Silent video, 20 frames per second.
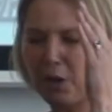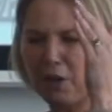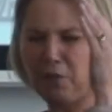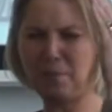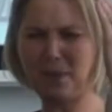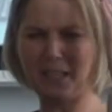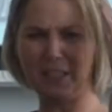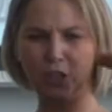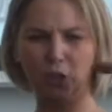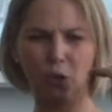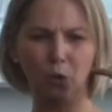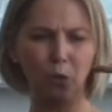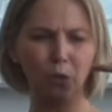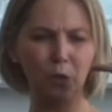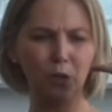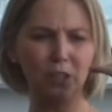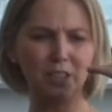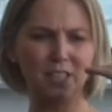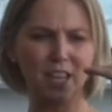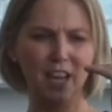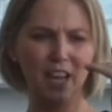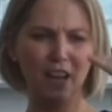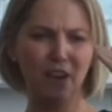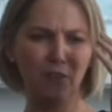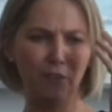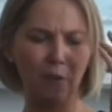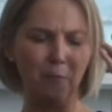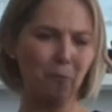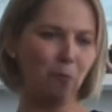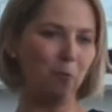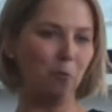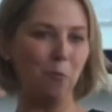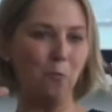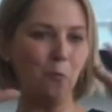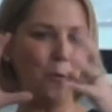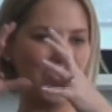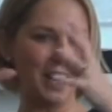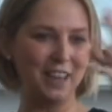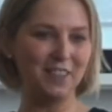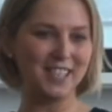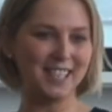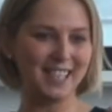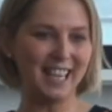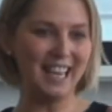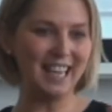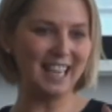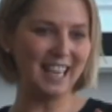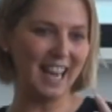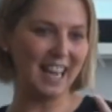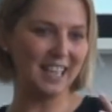what I've been told from what I've seen